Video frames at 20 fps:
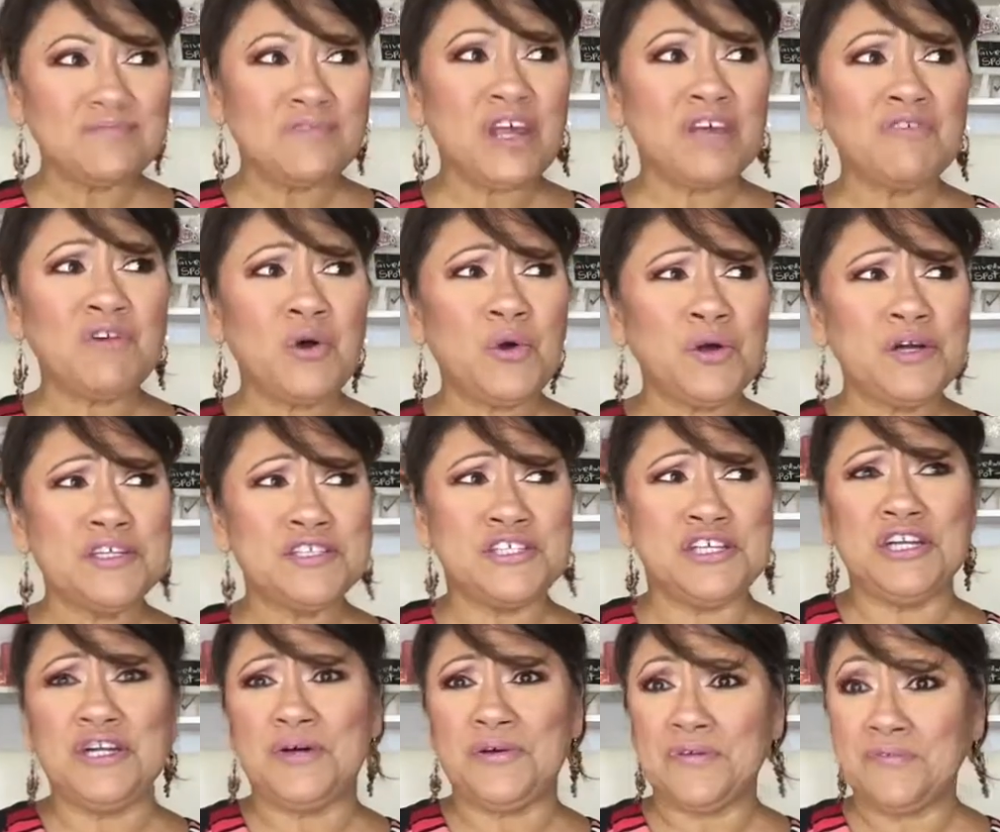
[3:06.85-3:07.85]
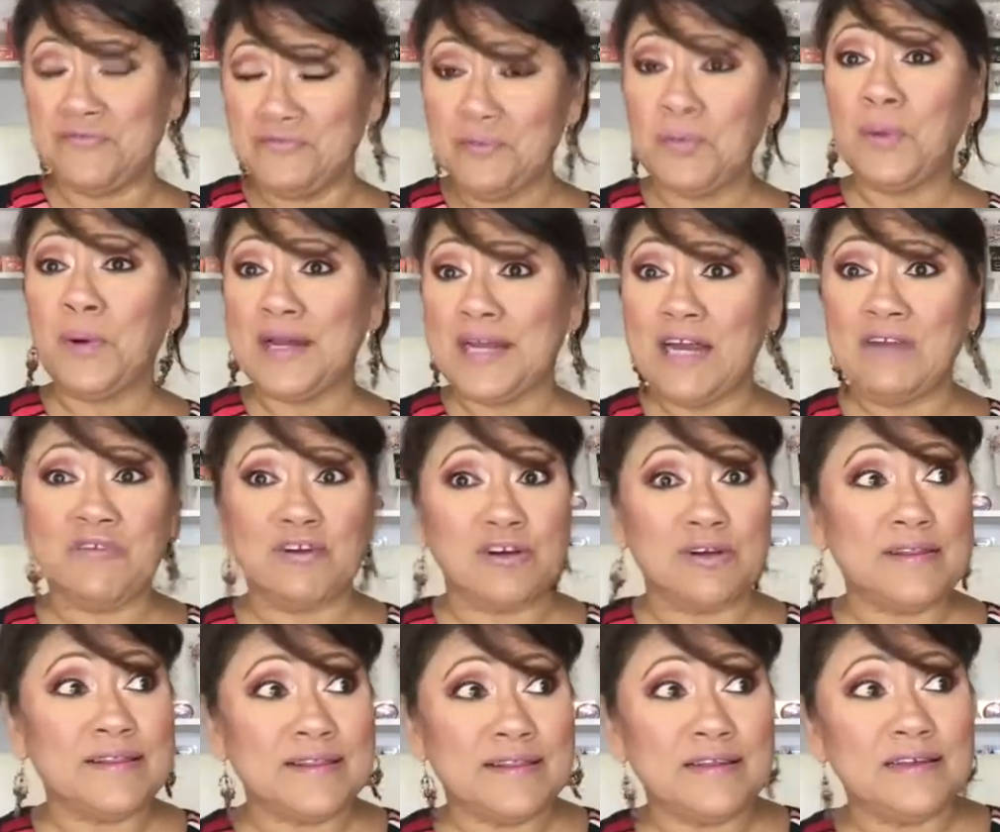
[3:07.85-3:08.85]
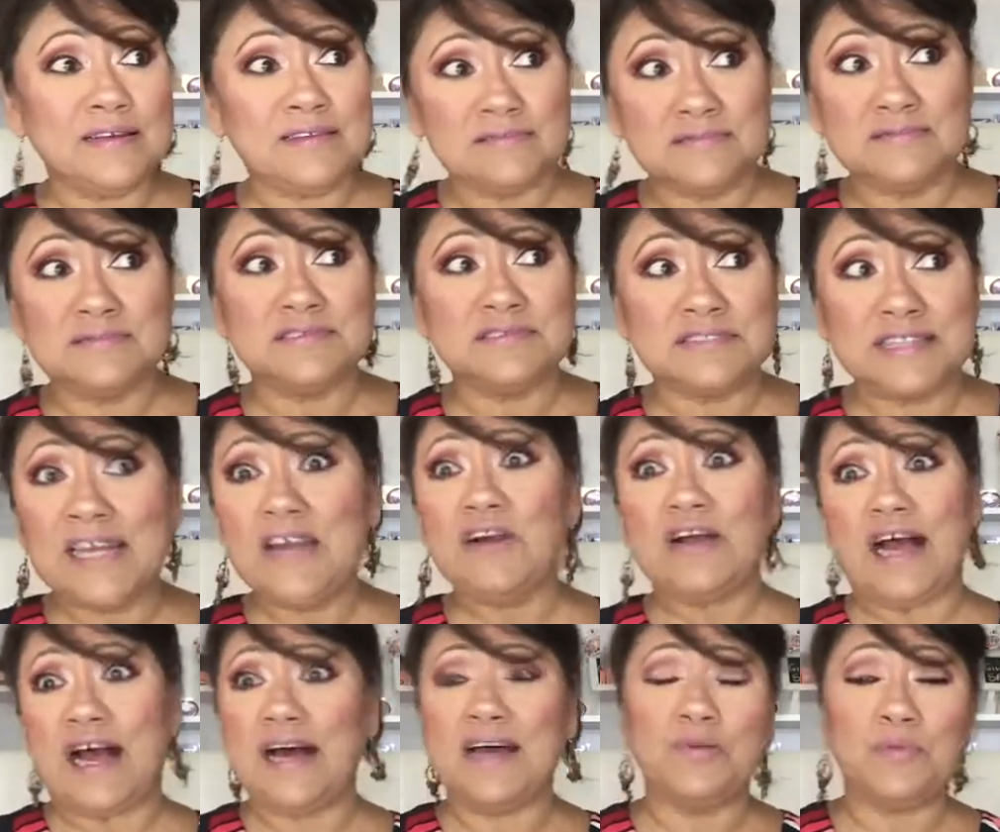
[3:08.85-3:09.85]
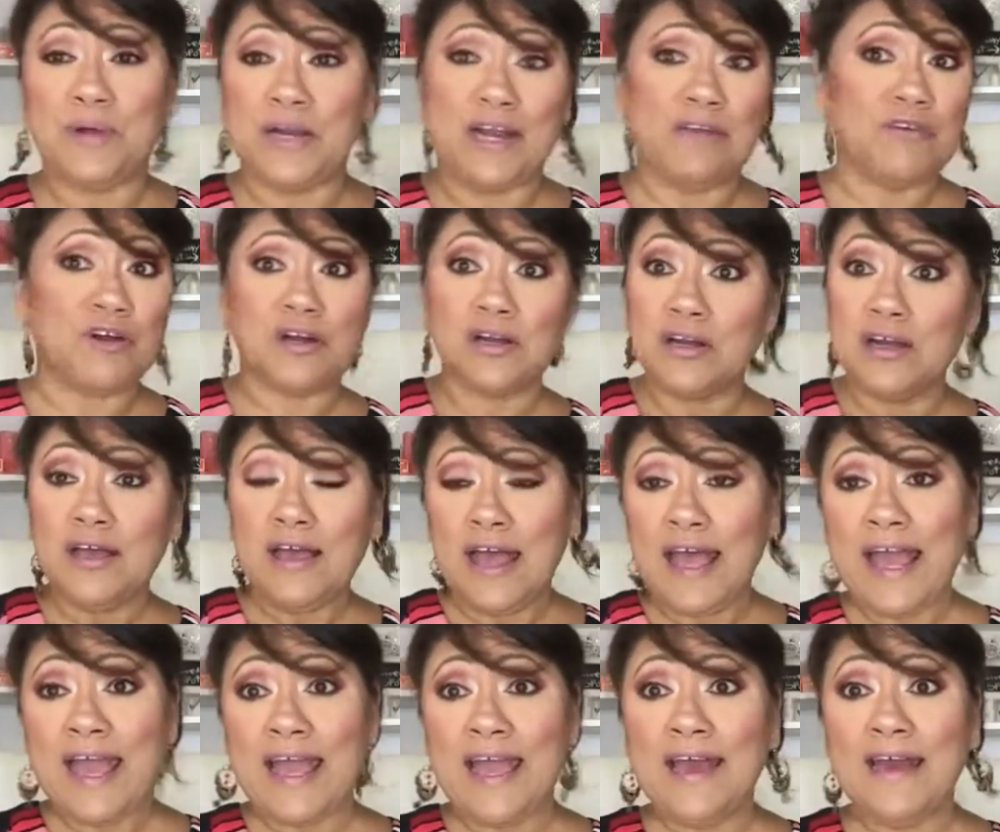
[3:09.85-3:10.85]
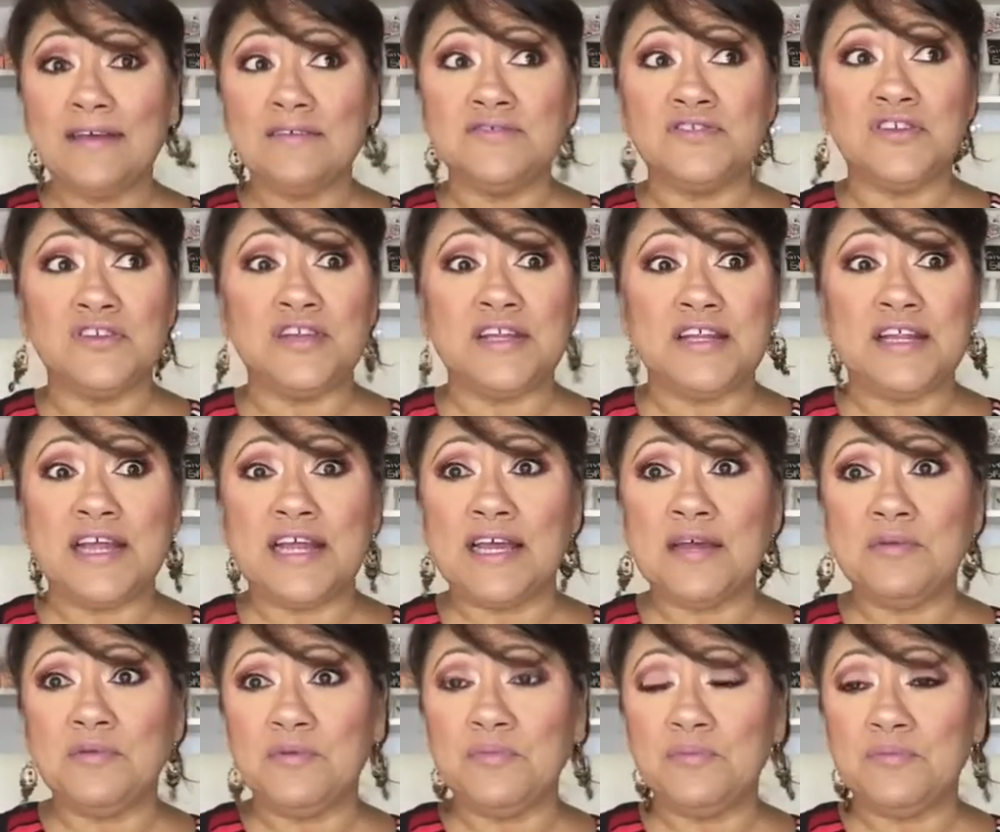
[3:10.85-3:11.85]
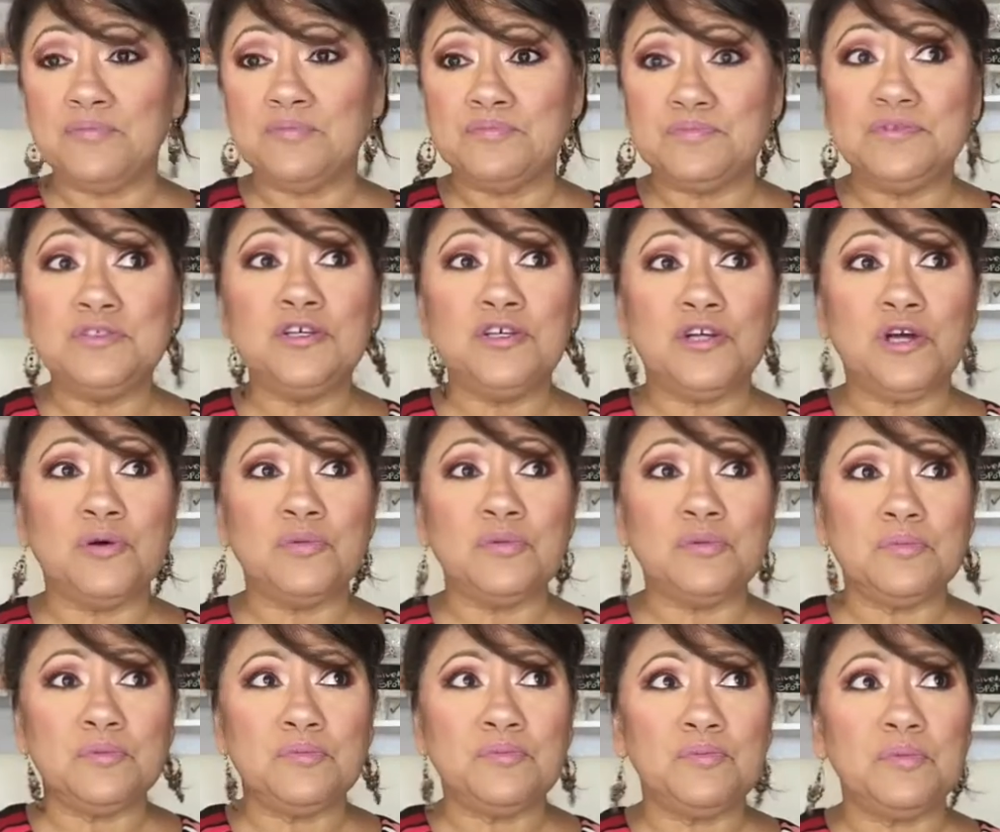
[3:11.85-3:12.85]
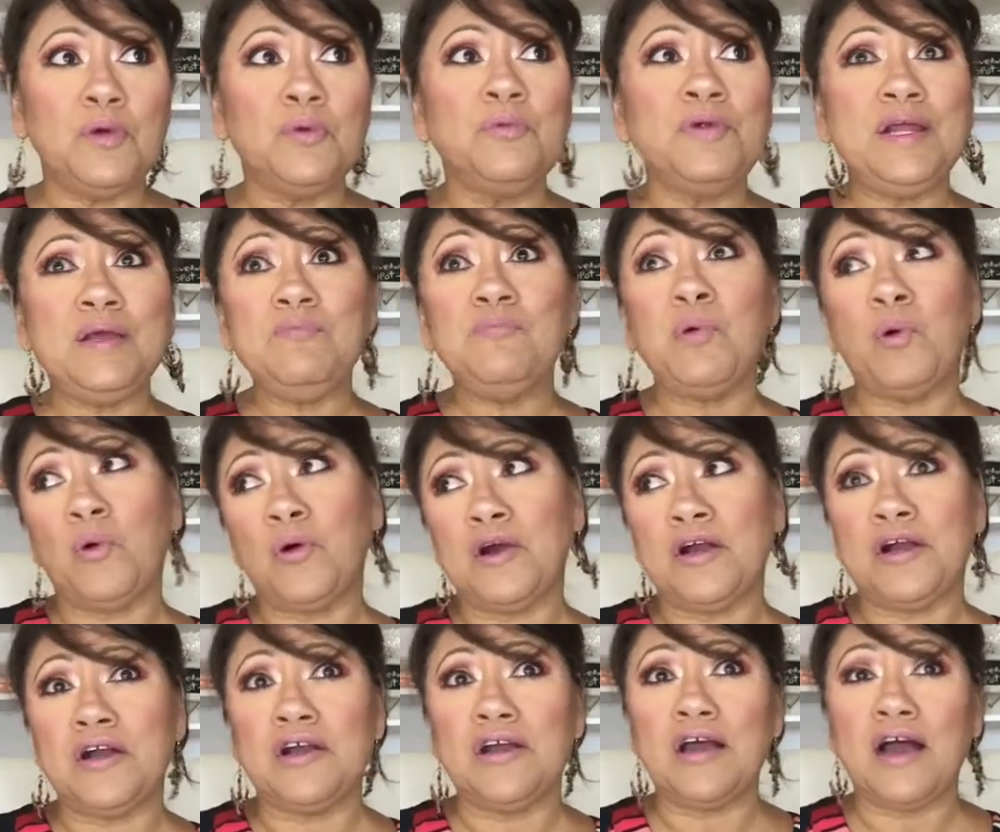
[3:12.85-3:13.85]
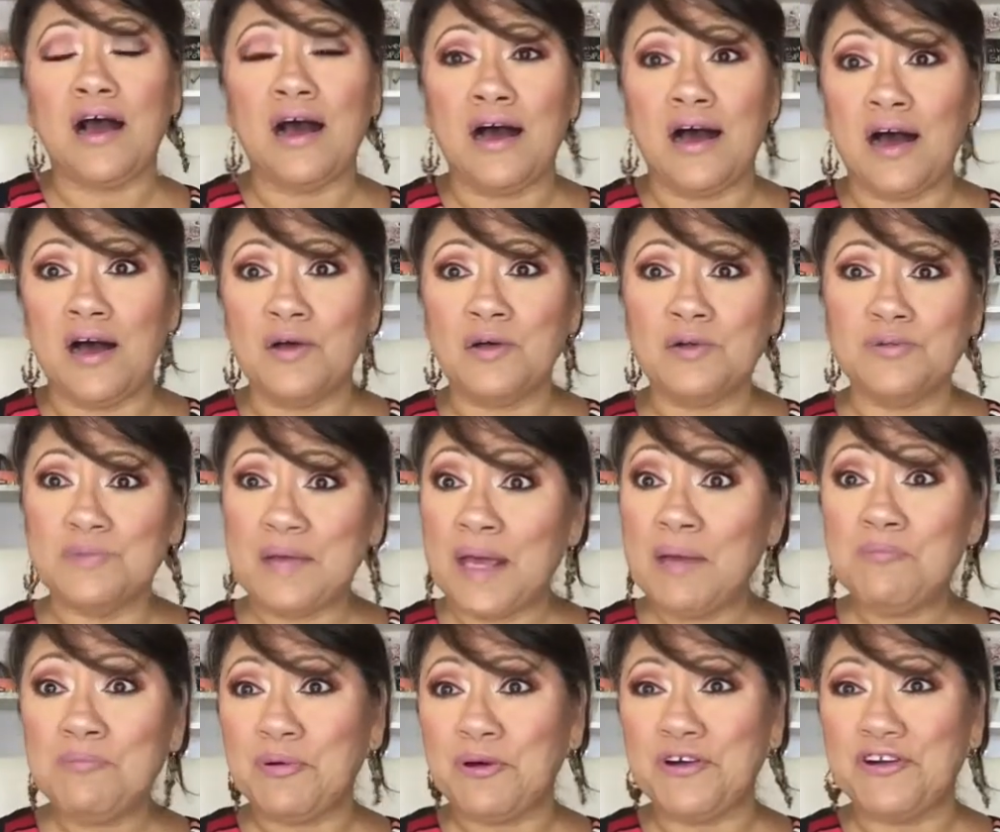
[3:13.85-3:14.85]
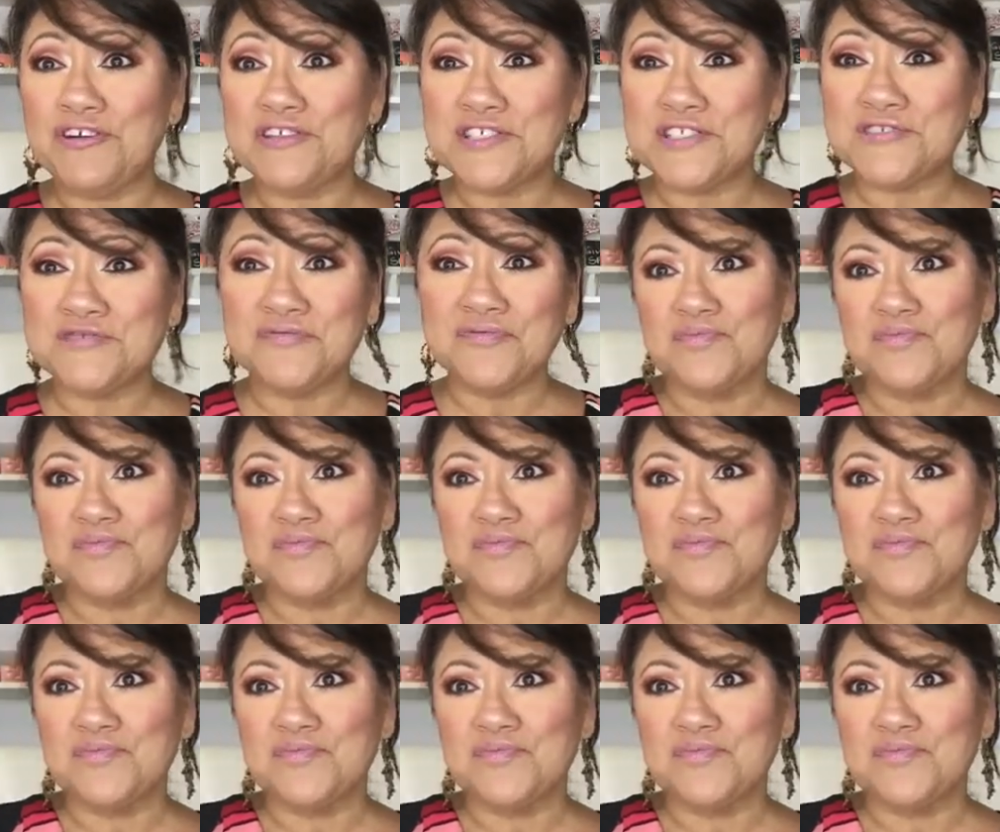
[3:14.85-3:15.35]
Of course, you know, whatever their god, whatever, and so that they can, you know, reborn uh, emperors.